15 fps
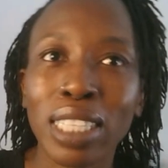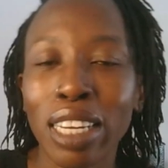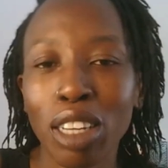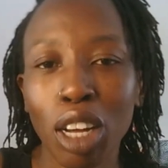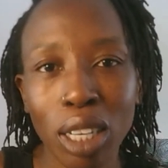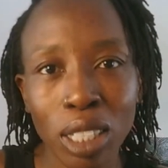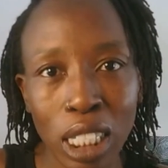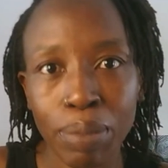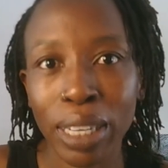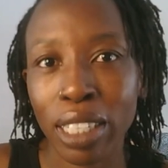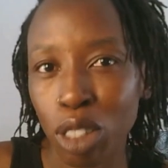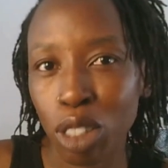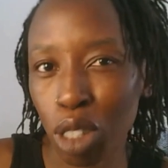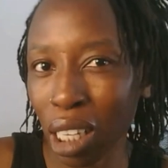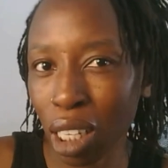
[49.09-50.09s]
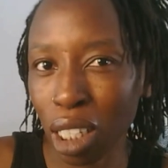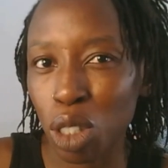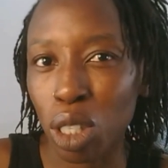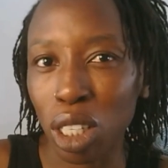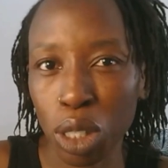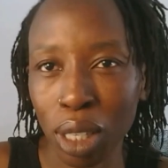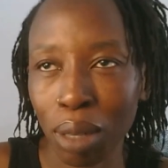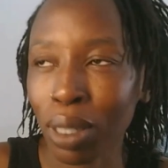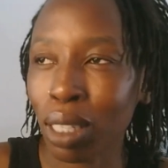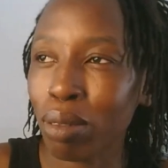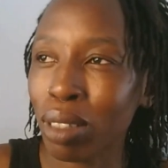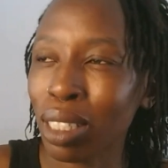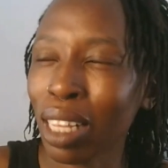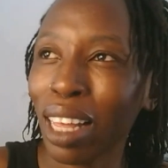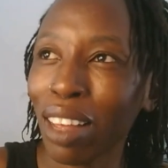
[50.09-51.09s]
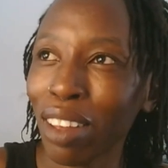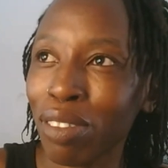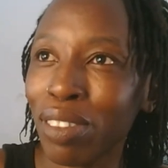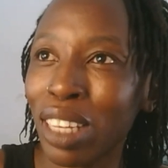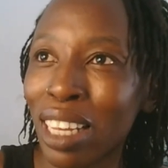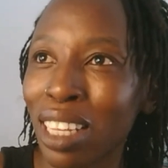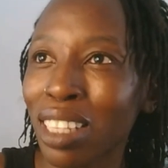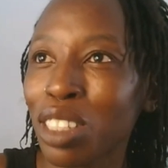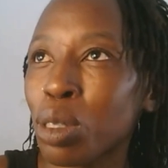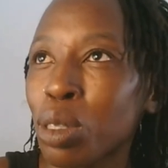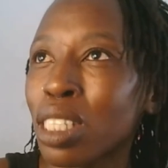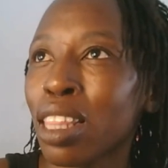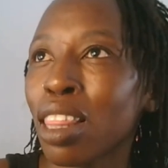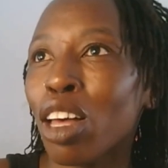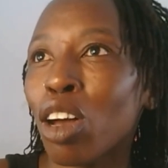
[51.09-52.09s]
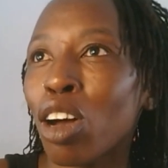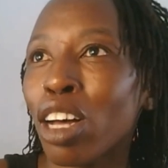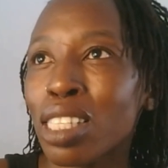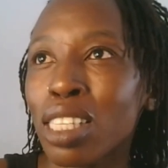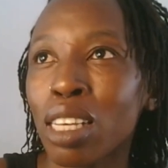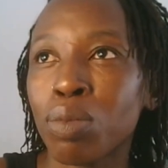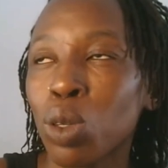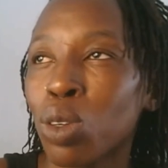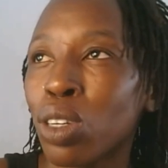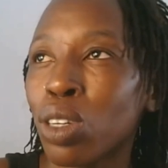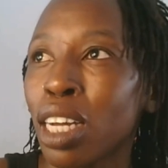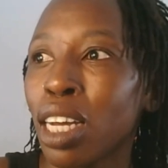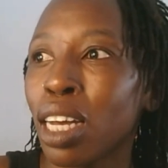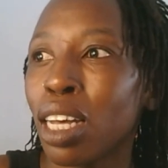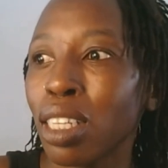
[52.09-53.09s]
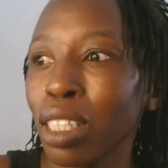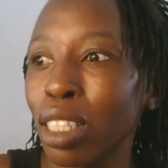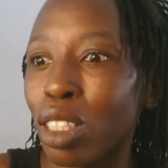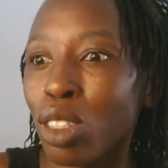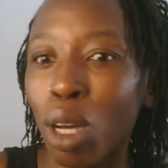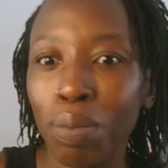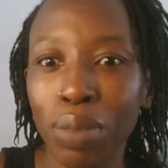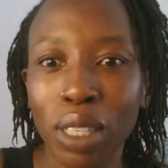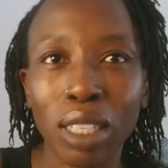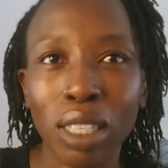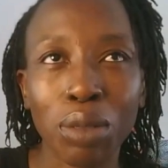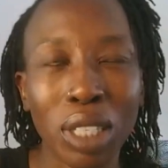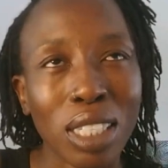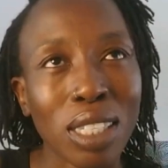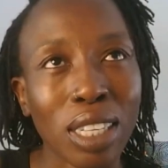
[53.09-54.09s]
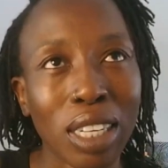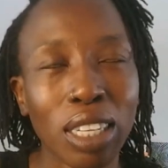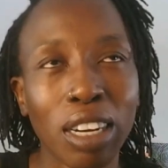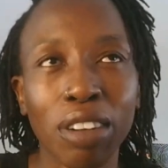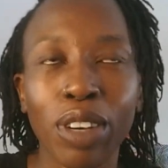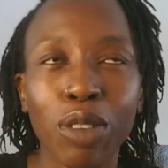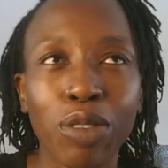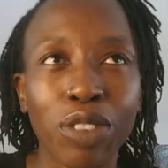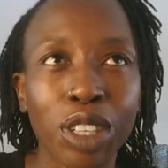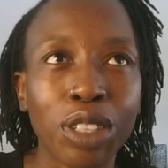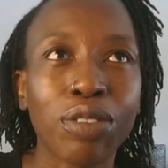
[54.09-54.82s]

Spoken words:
I got inspired to get into this topic because I feel like this was a concept or a topic that we discussed that I found very,